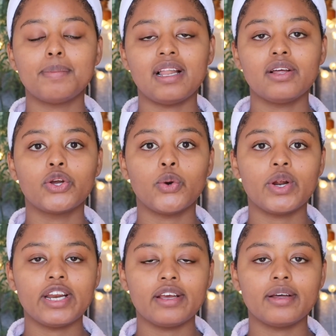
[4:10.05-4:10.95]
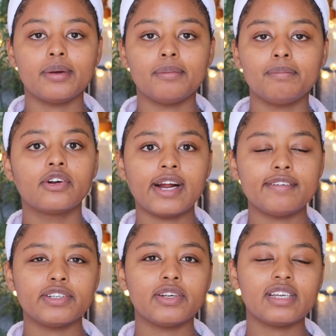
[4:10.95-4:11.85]
Pelargonium
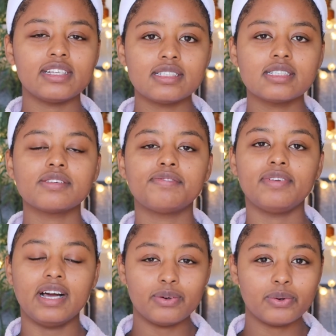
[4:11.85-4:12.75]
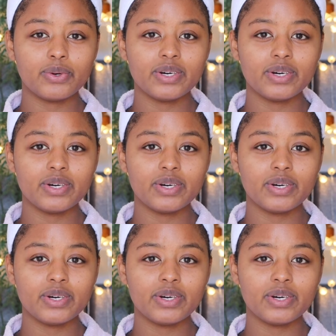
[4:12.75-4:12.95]
graveolens flower